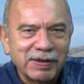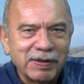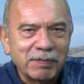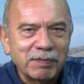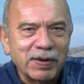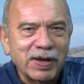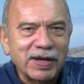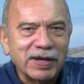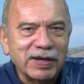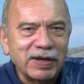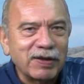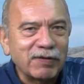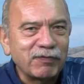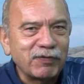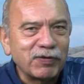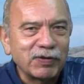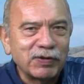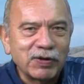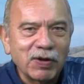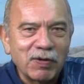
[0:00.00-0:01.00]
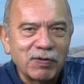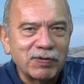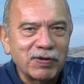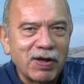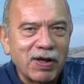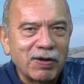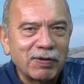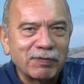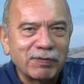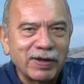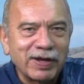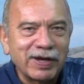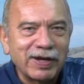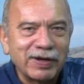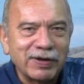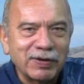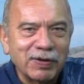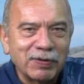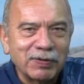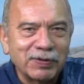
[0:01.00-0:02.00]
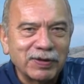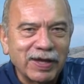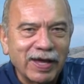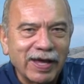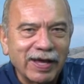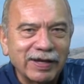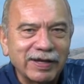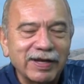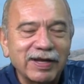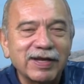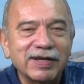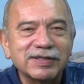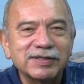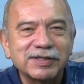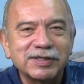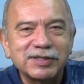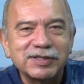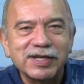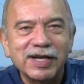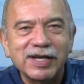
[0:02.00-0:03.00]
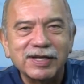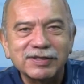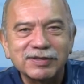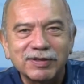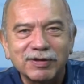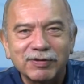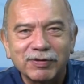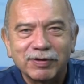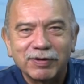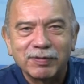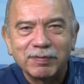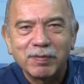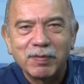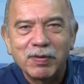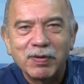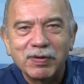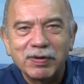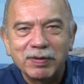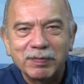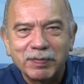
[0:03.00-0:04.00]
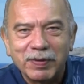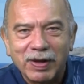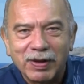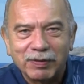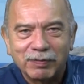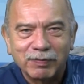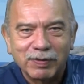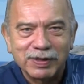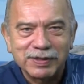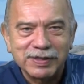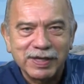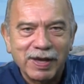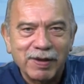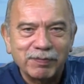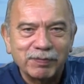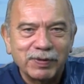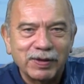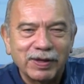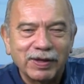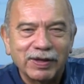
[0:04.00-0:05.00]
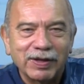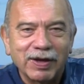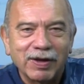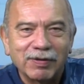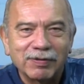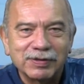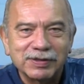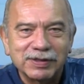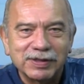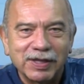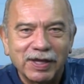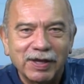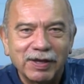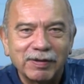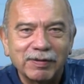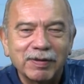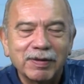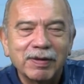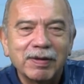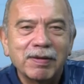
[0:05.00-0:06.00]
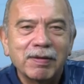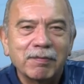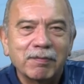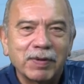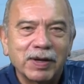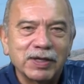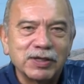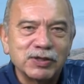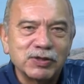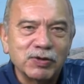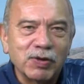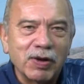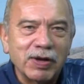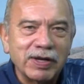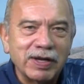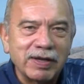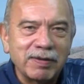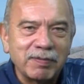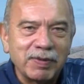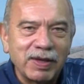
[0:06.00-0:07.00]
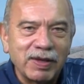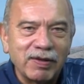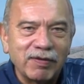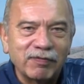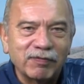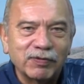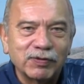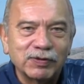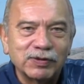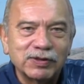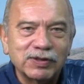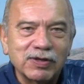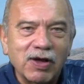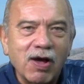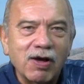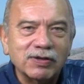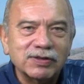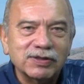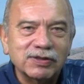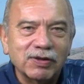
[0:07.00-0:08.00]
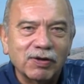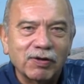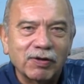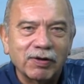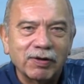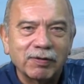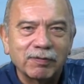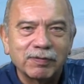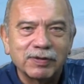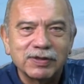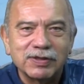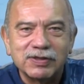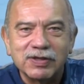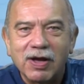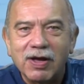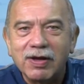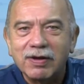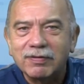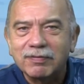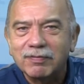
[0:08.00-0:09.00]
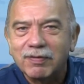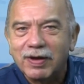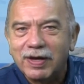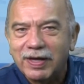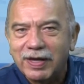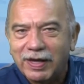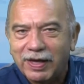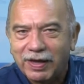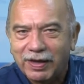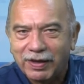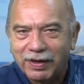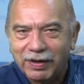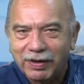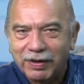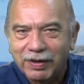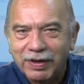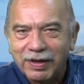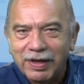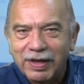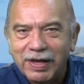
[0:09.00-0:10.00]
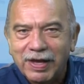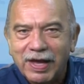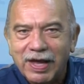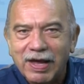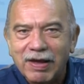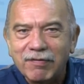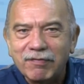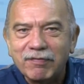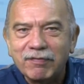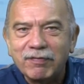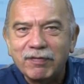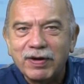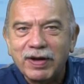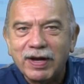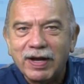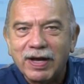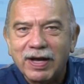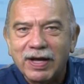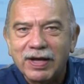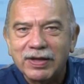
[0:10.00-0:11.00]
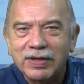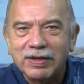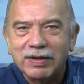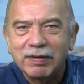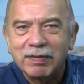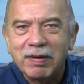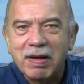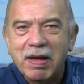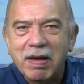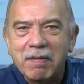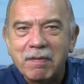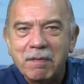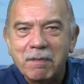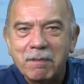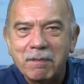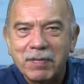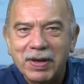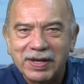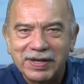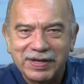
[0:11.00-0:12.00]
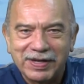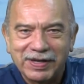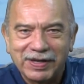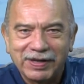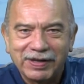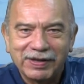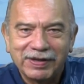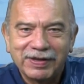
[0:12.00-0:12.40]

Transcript: But if you don't already know that, here's a chance to learn more about what's happening in our state by joining me for Talk Story with John Waihee every other Monday.